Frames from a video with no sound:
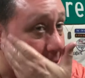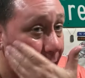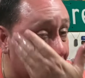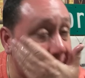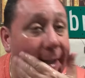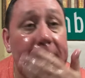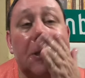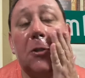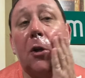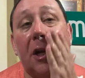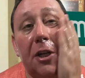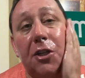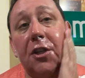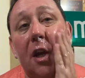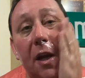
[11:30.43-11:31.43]
elite straight
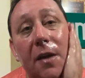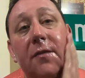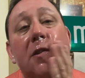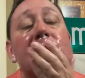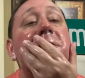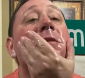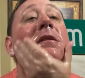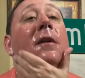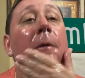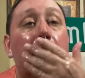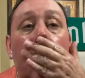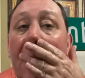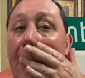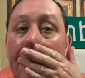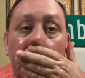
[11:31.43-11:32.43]
shaves,
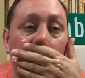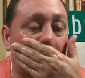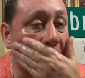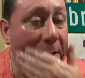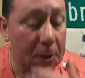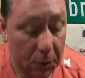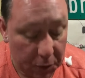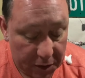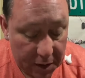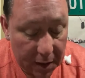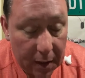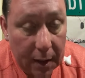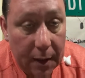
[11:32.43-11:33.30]
I'll use the